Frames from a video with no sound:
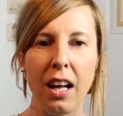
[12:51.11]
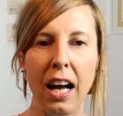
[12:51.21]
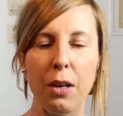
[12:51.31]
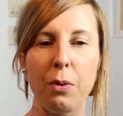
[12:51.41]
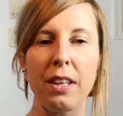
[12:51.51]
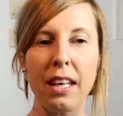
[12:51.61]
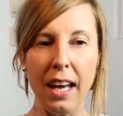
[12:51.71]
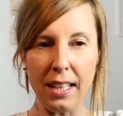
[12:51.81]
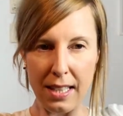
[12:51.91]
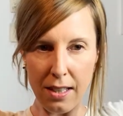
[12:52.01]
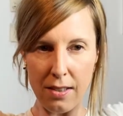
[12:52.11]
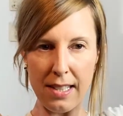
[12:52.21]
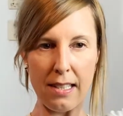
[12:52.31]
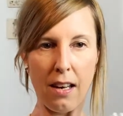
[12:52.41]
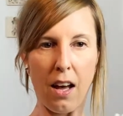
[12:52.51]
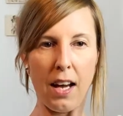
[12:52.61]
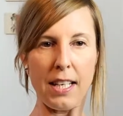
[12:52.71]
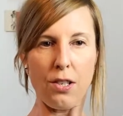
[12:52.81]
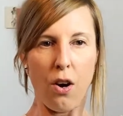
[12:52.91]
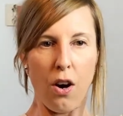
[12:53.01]
And with the exhale,
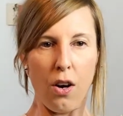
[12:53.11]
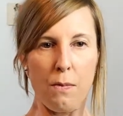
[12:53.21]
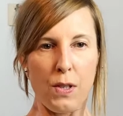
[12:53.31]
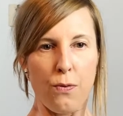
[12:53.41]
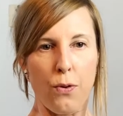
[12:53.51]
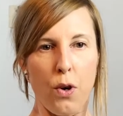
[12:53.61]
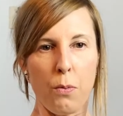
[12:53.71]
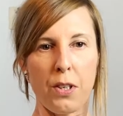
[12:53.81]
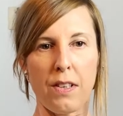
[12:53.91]
slide your arms forward.